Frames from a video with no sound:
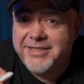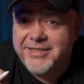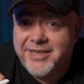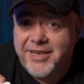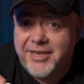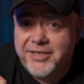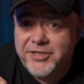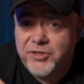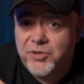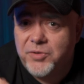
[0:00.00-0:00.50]
the
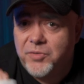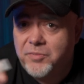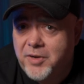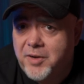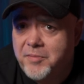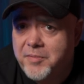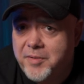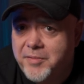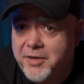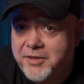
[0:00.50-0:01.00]
statue
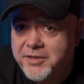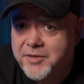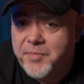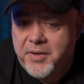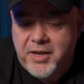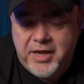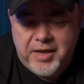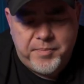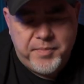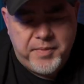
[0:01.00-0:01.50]
what we want to
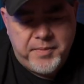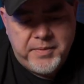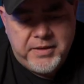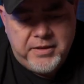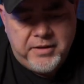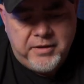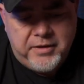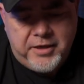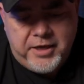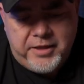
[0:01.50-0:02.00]
pop.
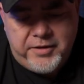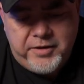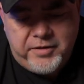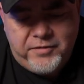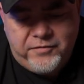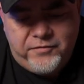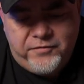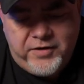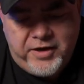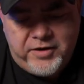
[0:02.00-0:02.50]
And then
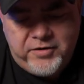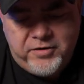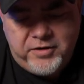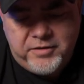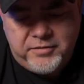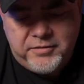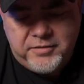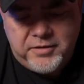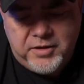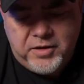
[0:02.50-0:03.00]
the
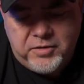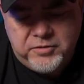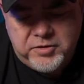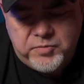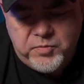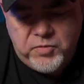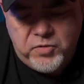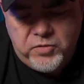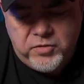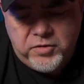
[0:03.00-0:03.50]
feather, how
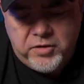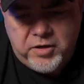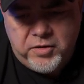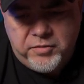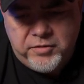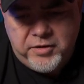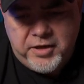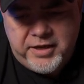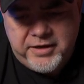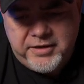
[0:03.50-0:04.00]
smooth or
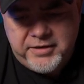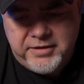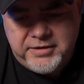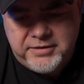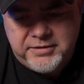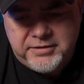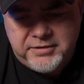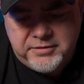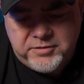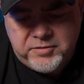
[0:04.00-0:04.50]
how not it
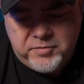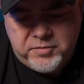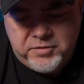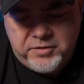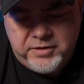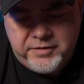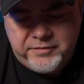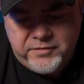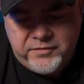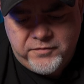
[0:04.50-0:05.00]
is. So we're
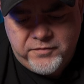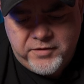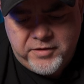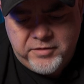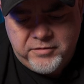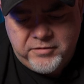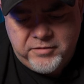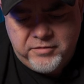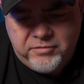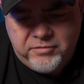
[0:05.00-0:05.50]
gonna leave the feather